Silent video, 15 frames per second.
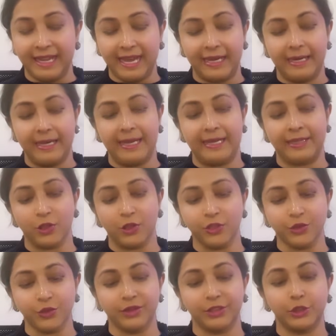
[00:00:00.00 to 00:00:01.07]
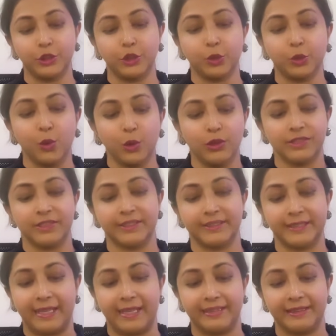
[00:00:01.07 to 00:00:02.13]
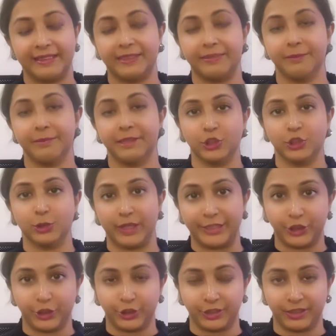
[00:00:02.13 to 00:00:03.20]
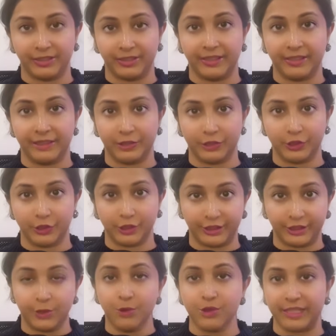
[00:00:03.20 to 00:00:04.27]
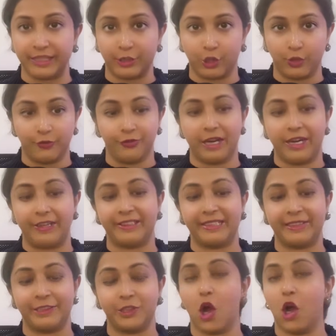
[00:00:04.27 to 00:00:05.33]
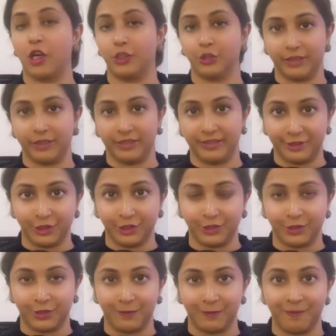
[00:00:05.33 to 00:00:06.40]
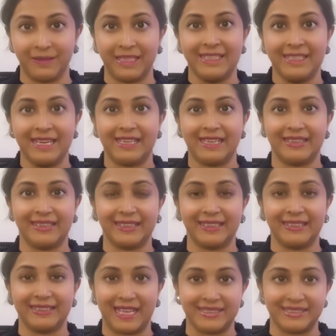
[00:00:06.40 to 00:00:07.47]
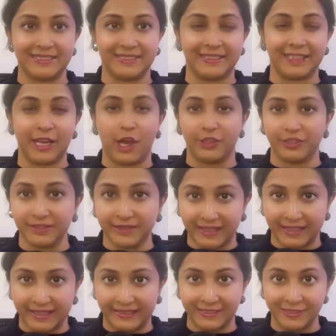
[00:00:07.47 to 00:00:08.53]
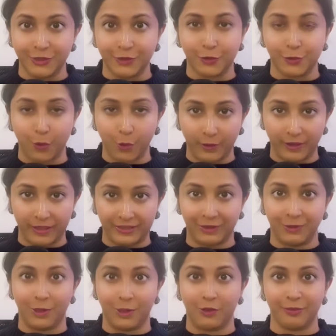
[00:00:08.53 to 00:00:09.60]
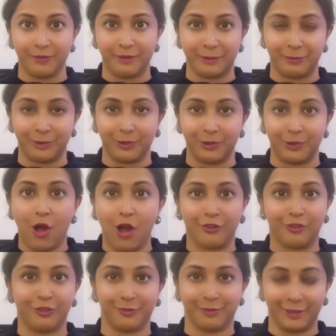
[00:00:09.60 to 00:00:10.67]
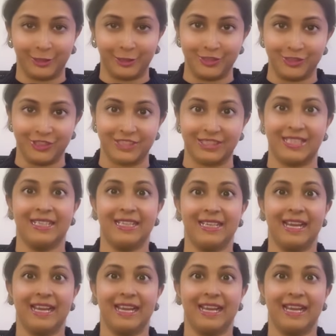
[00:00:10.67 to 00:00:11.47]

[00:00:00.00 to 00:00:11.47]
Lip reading: And also, the tools that the administration are using are very non traditional. And I think that's the other thing that's throwing a lot of people off, because